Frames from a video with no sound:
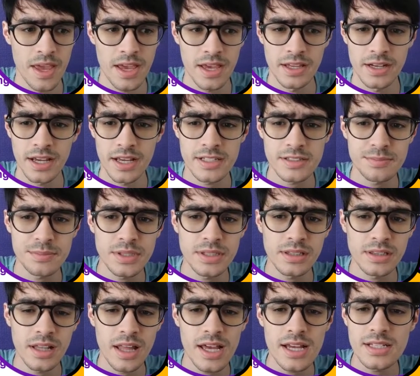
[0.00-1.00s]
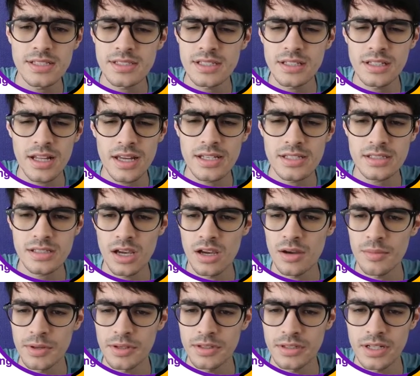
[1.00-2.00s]
It has been less and less
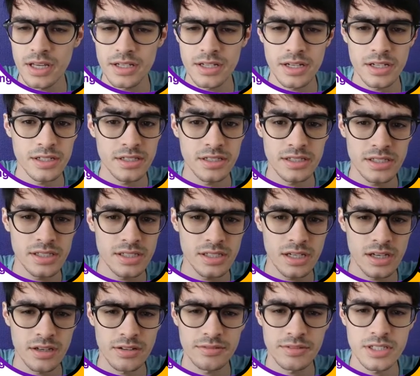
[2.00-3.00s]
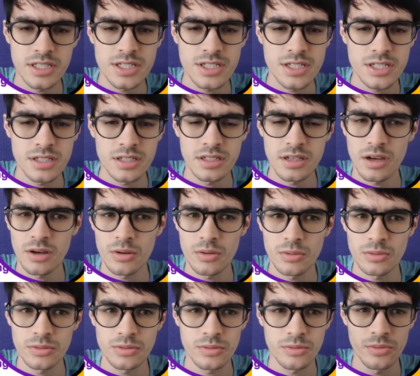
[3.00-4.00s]
common that idea of teaching
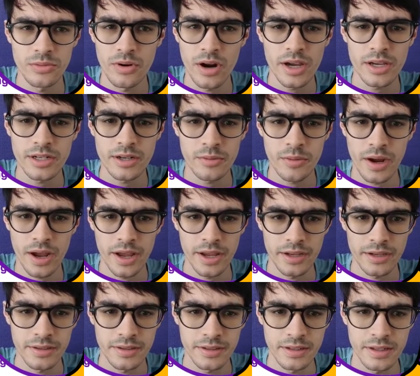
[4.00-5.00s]
code right away.